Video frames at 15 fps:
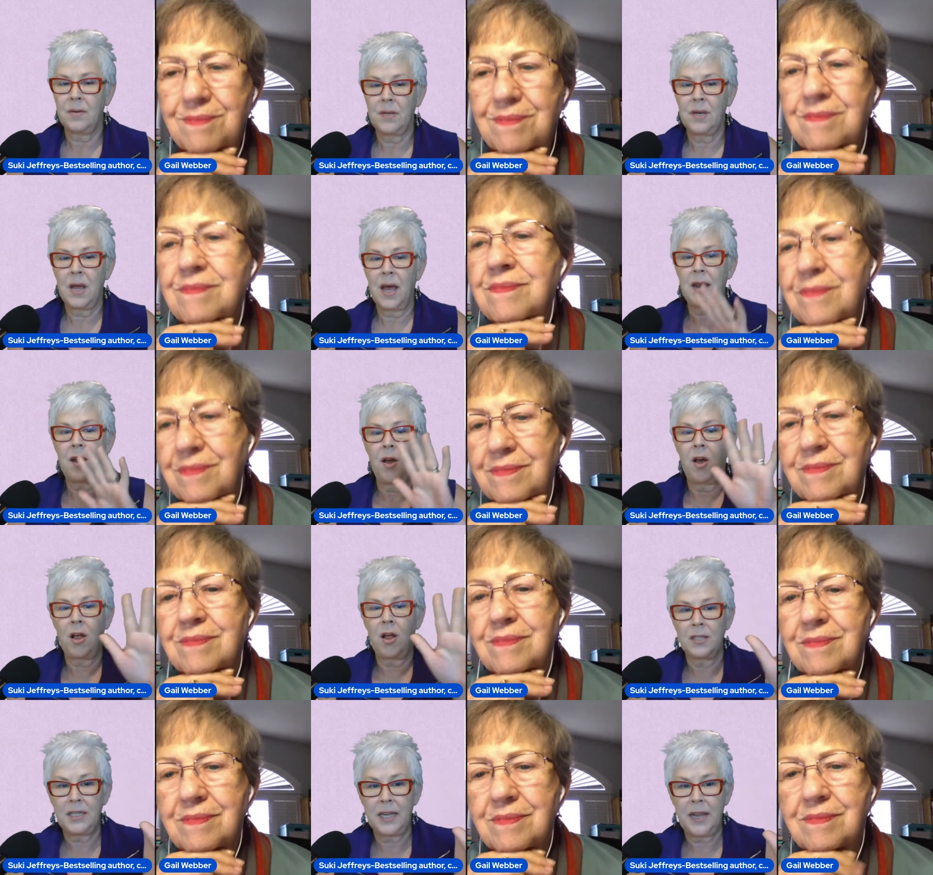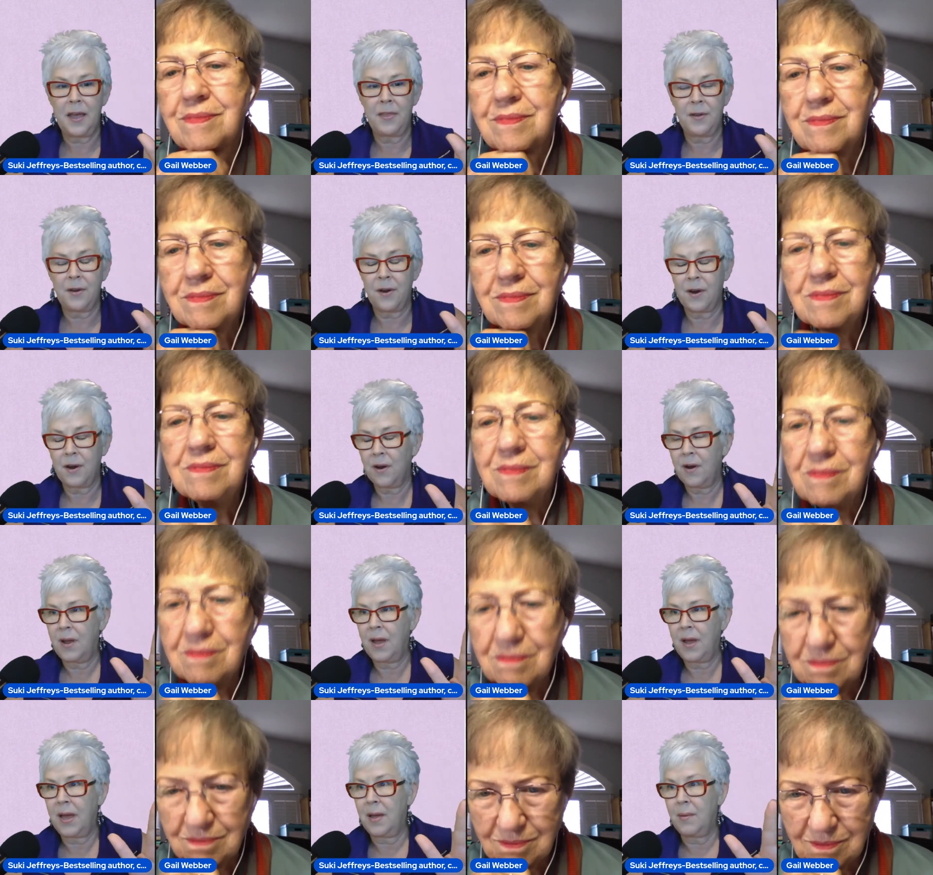Speaker 1: not altogether,
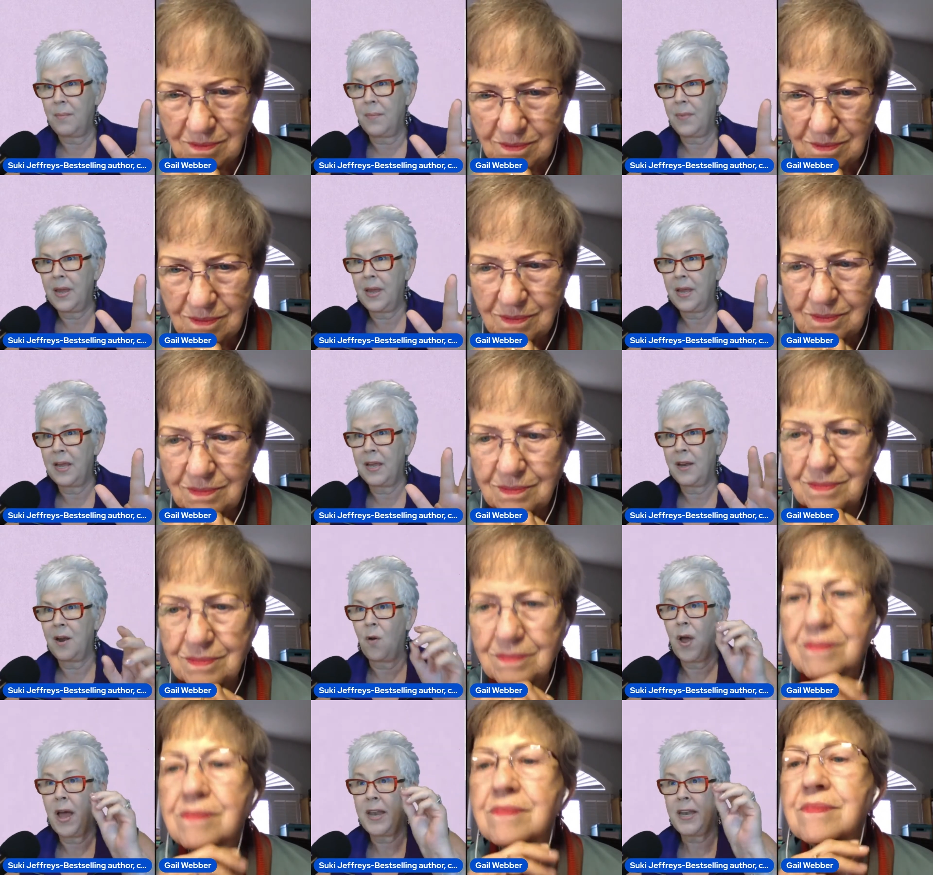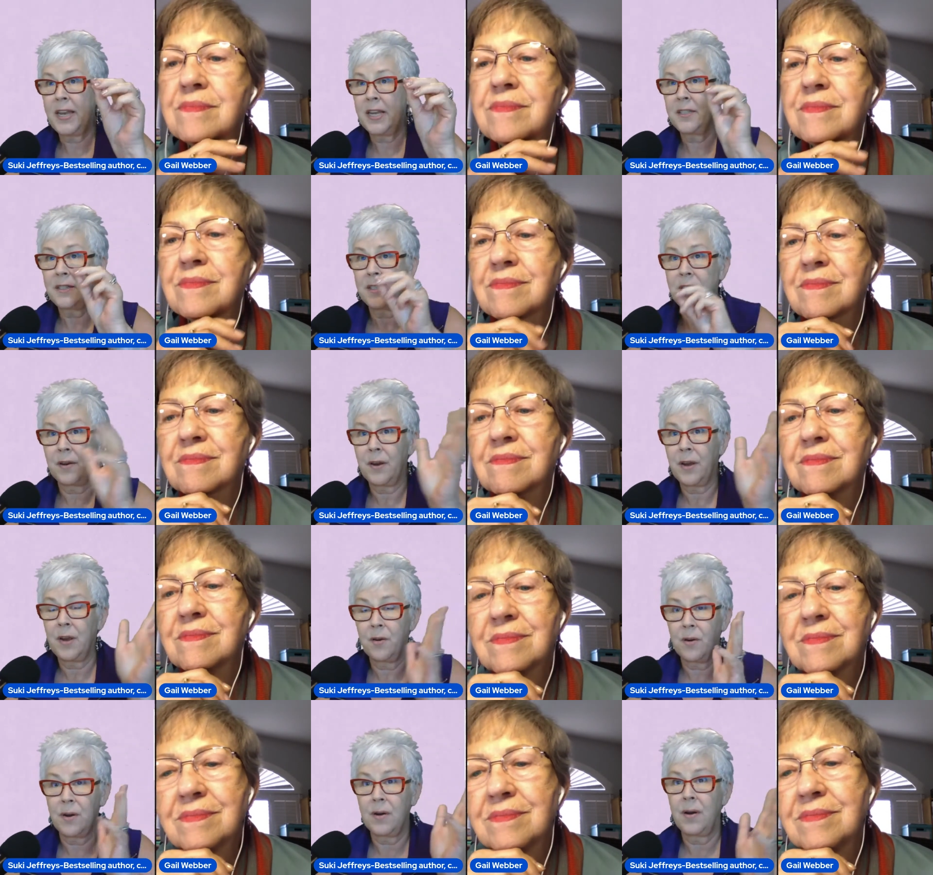um, you know, unnecessary
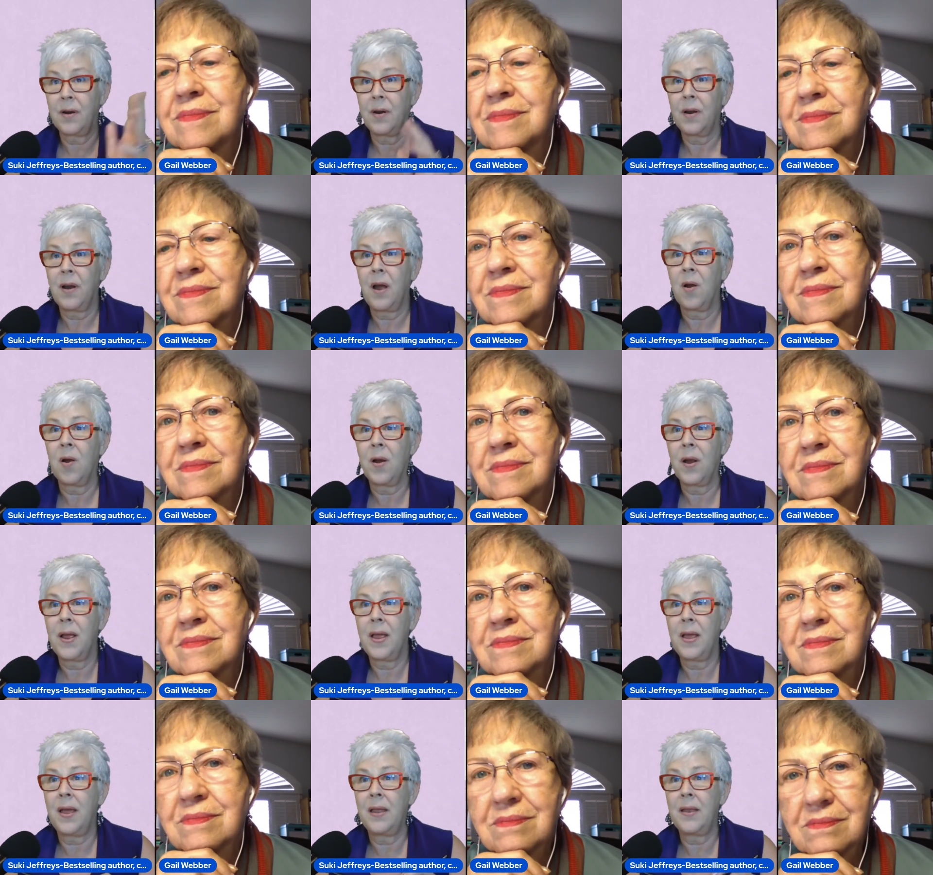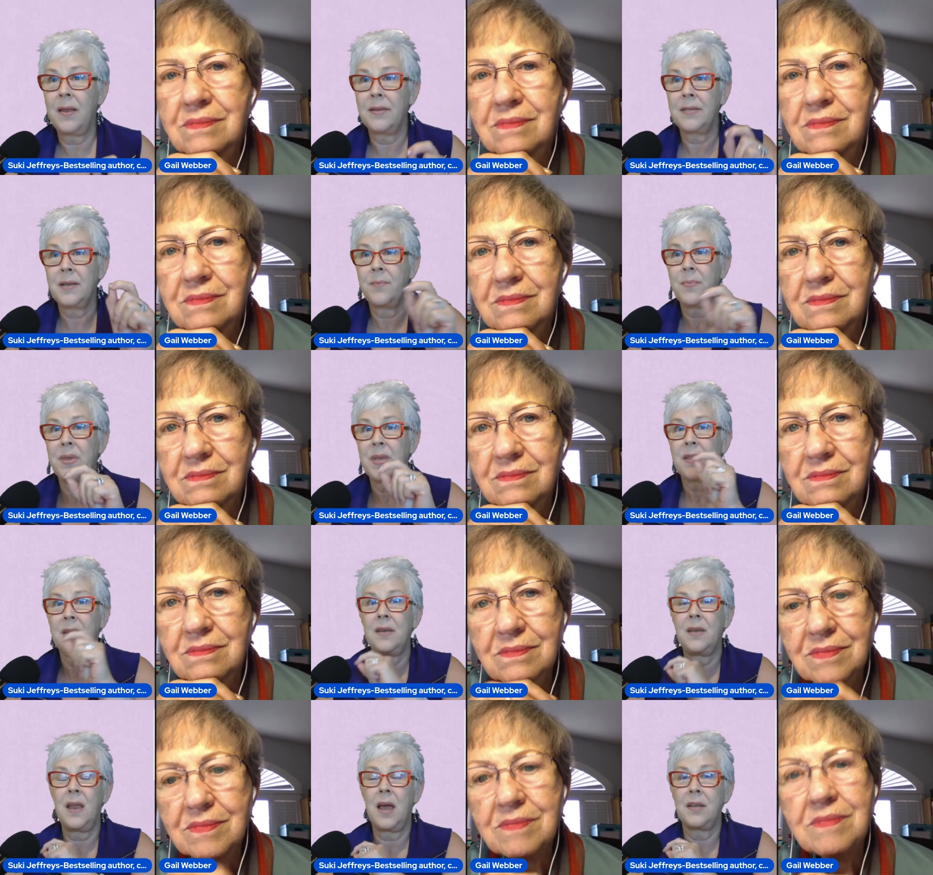or, or or something
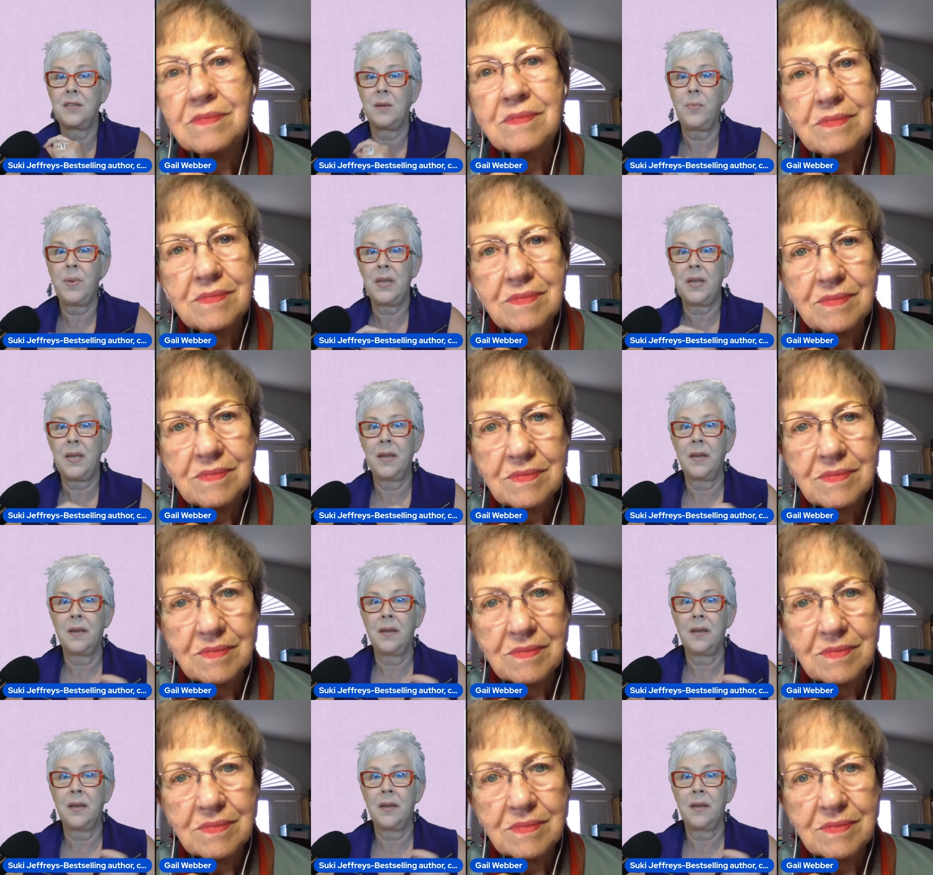not to be